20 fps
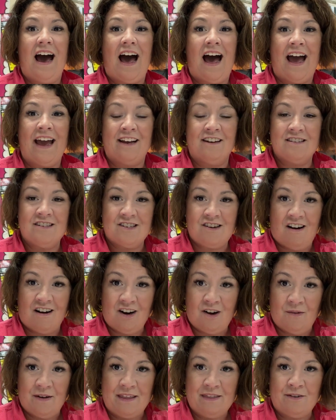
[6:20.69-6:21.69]
I could start
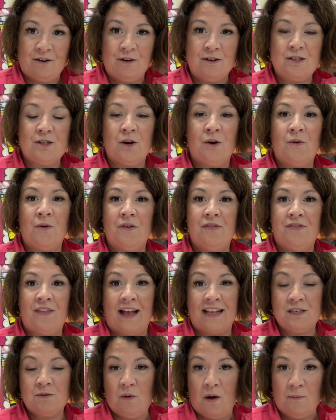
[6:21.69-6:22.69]
going through, so
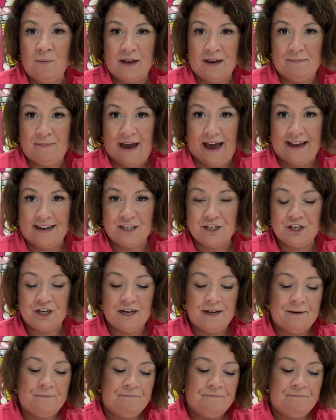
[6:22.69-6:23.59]
that's one way to batch.